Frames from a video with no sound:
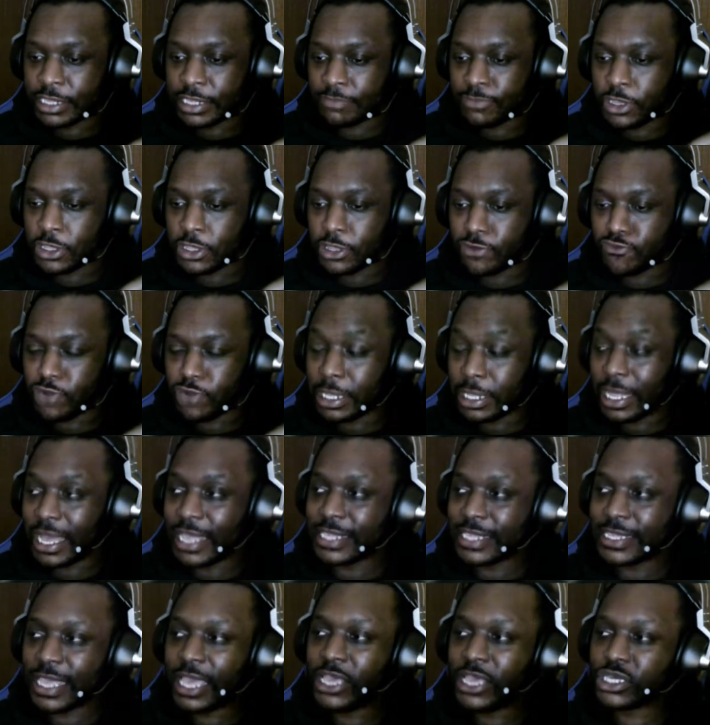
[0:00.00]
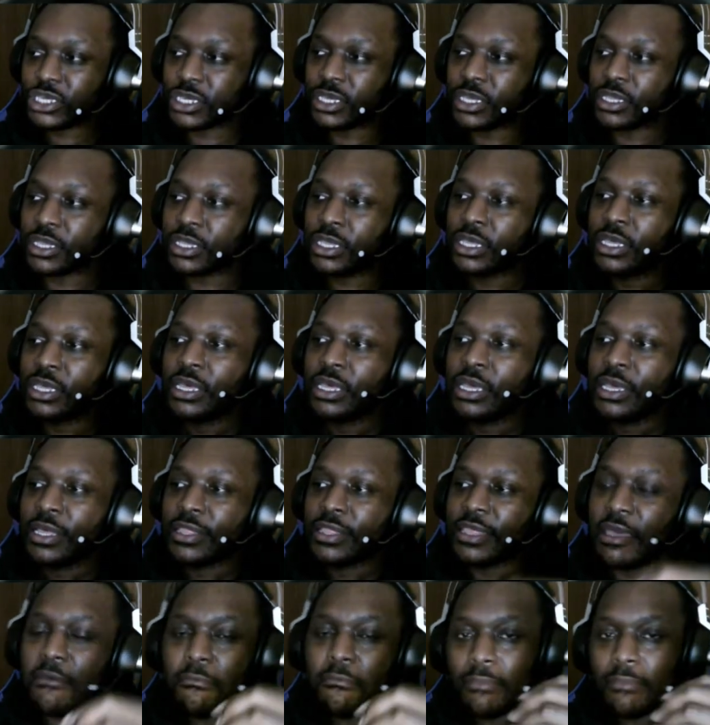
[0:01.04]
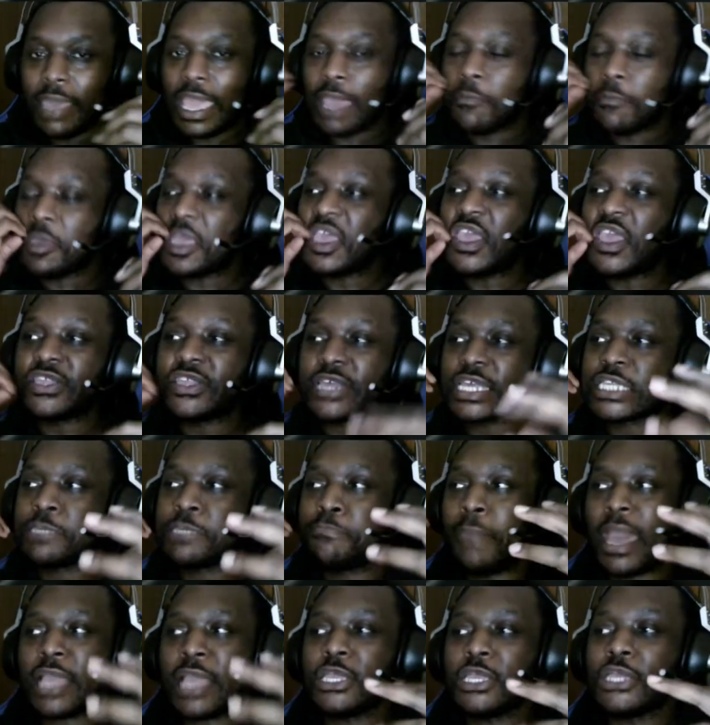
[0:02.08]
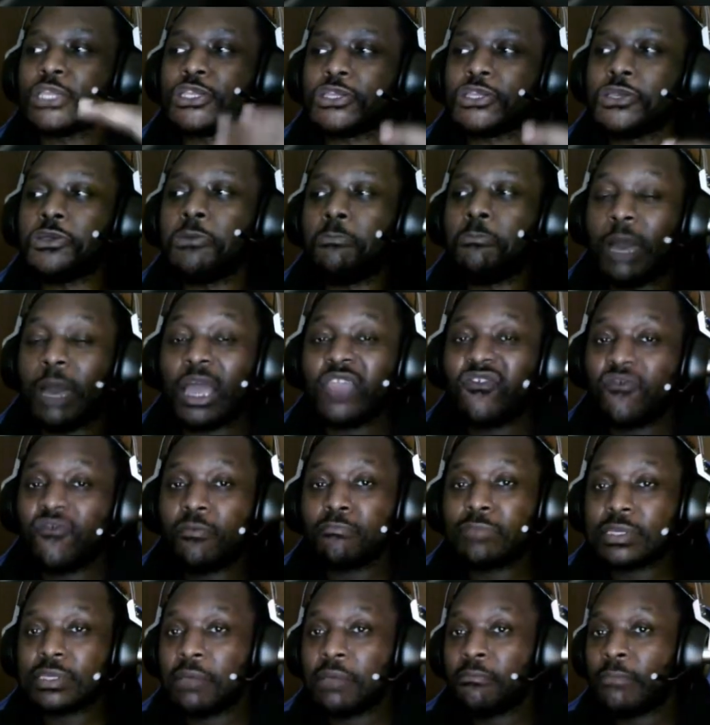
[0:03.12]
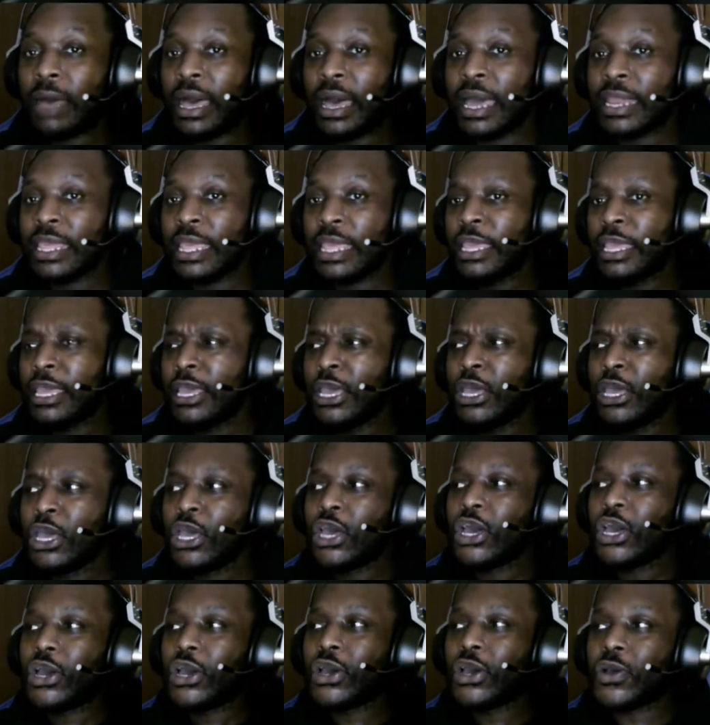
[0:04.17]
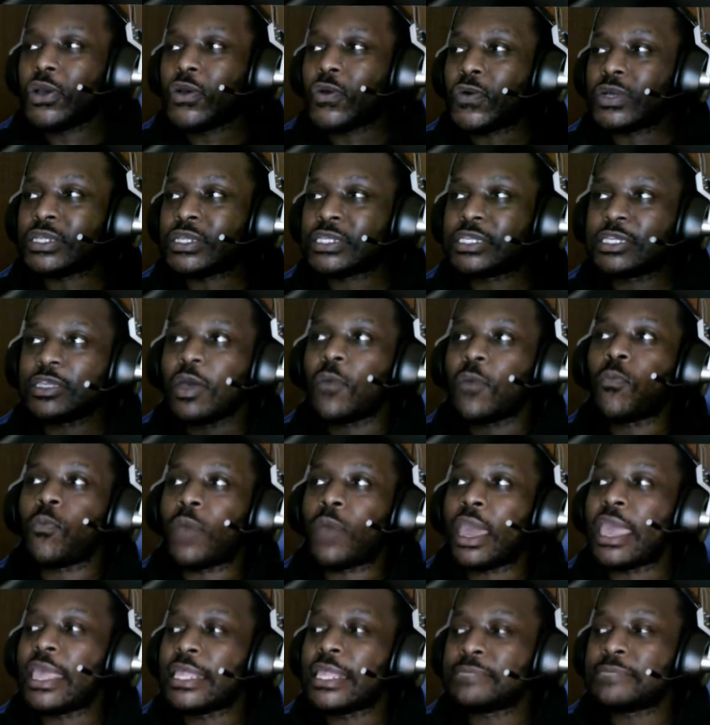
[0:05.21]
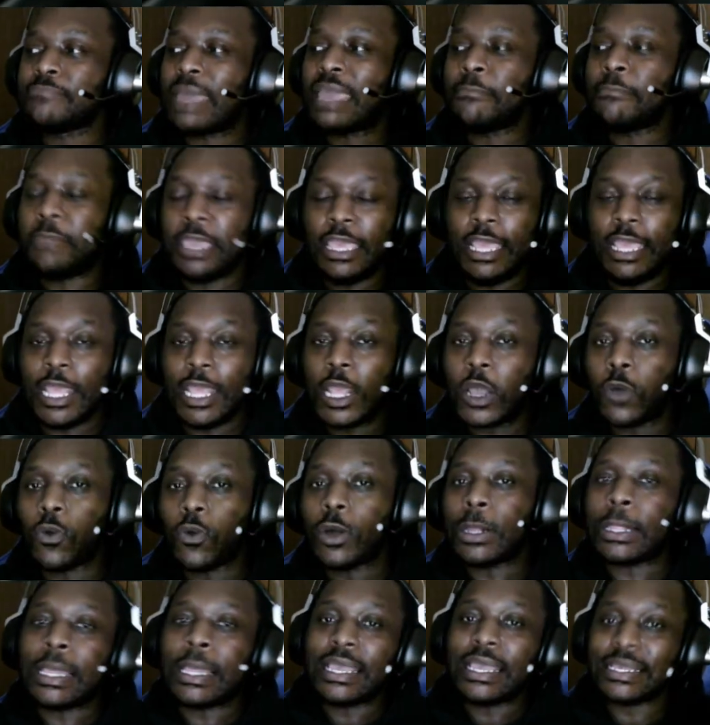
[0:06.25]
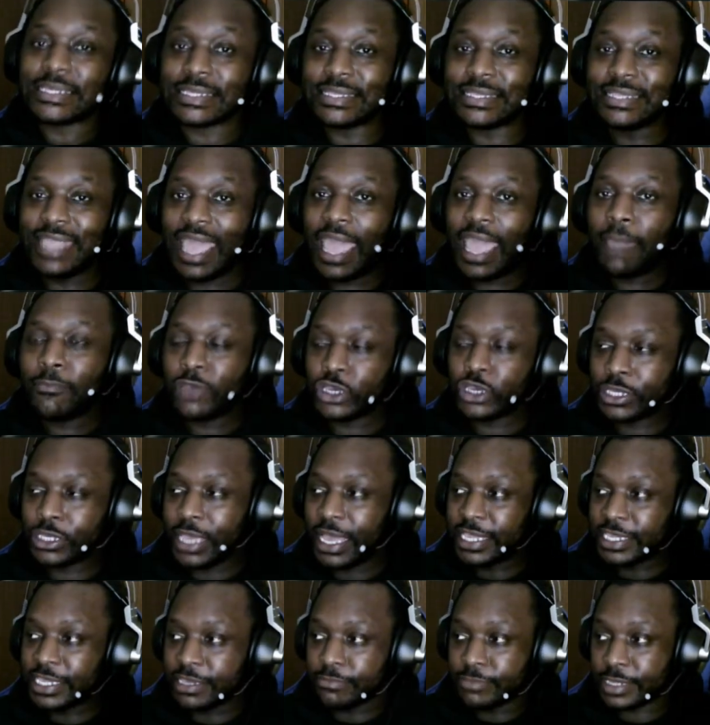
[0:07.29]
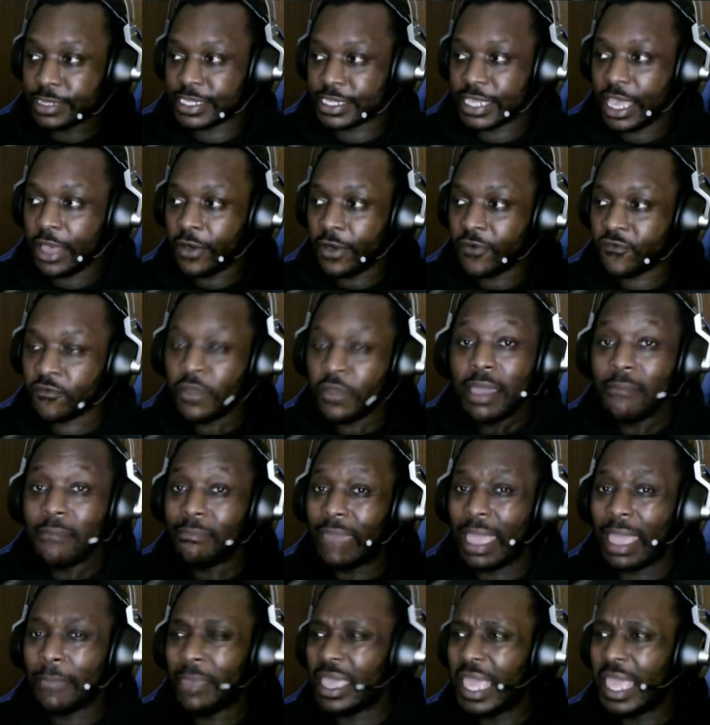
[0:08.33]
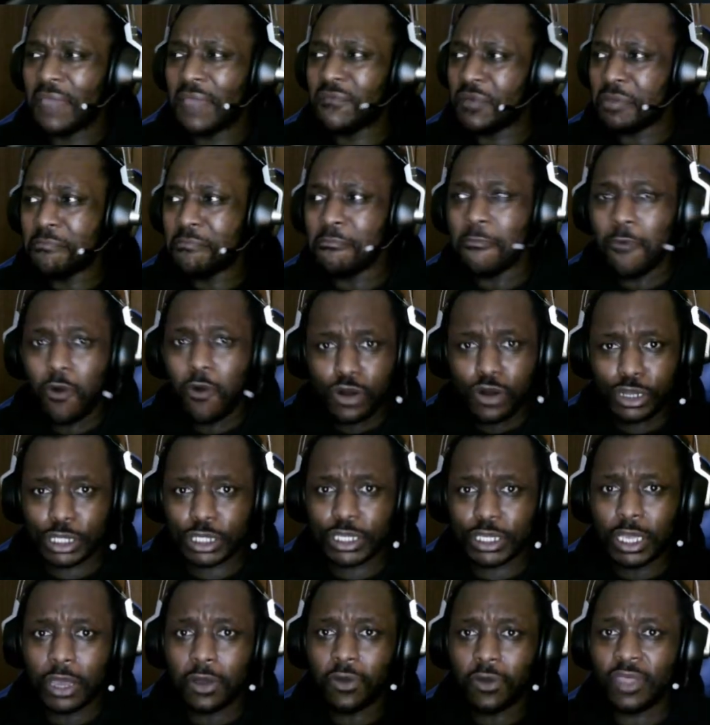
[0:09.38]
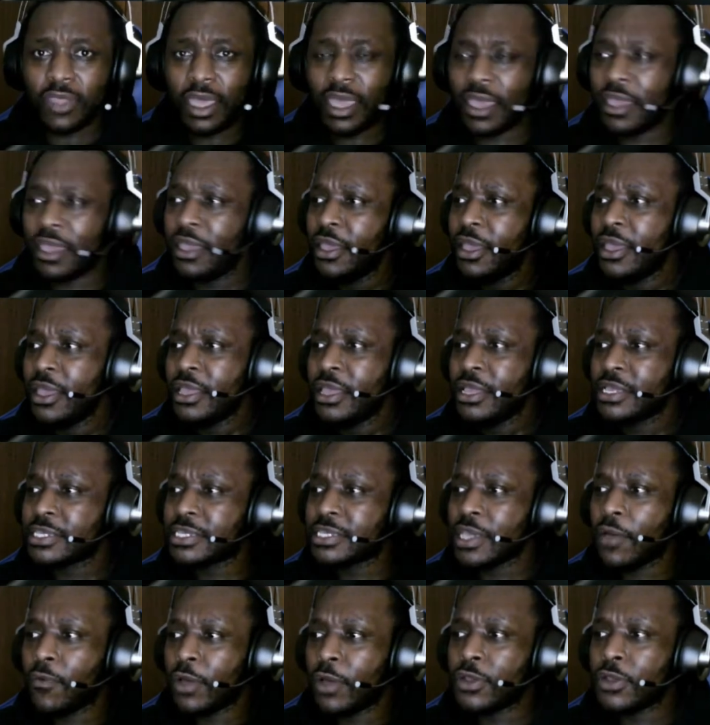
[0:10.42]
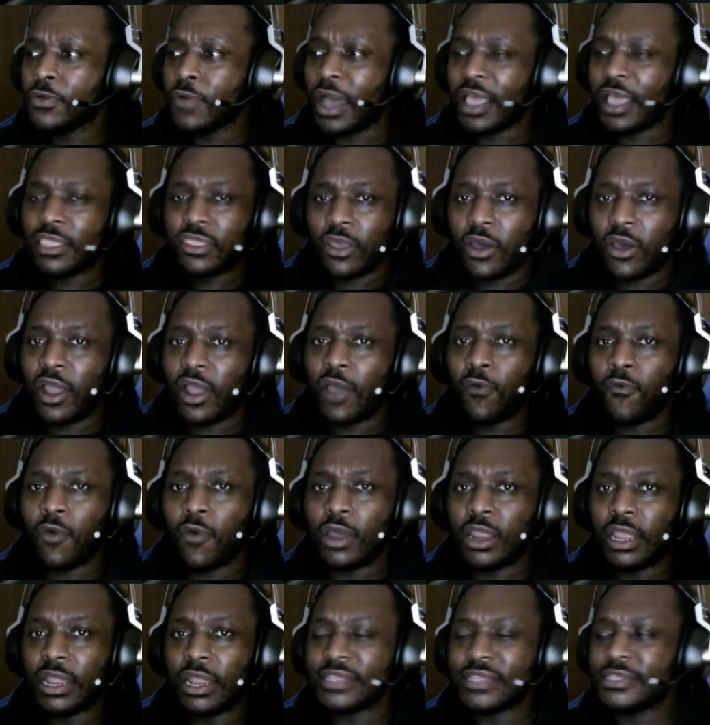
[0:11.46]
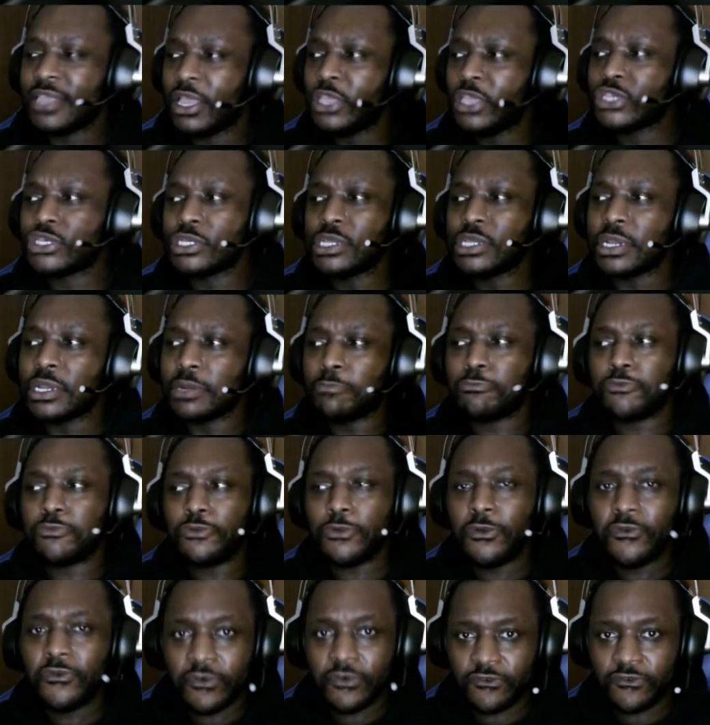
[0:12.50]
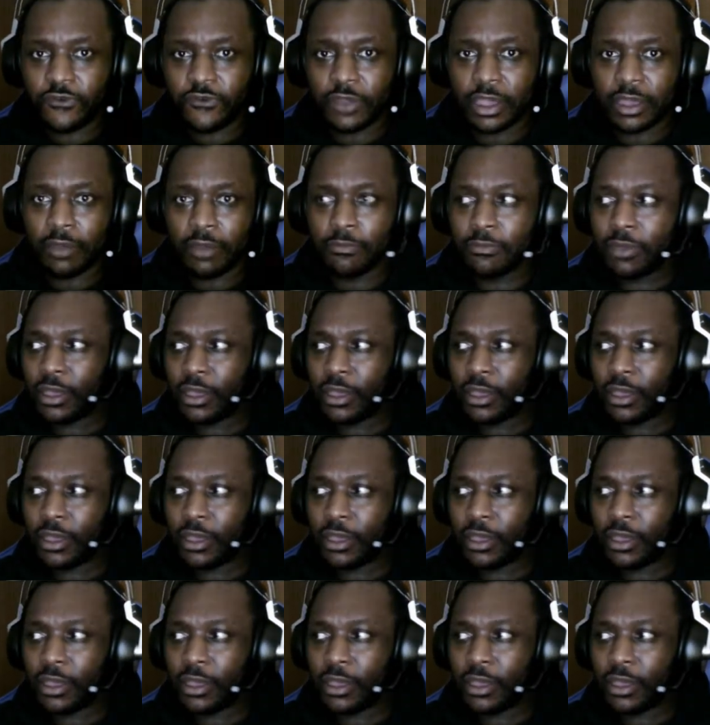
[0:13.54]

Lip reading: to the realization that maybe he's expecting too much from somebody who in some ways may be equally as damaged as himself, maybe even more so, that someone who I thought I wanted attention and approval from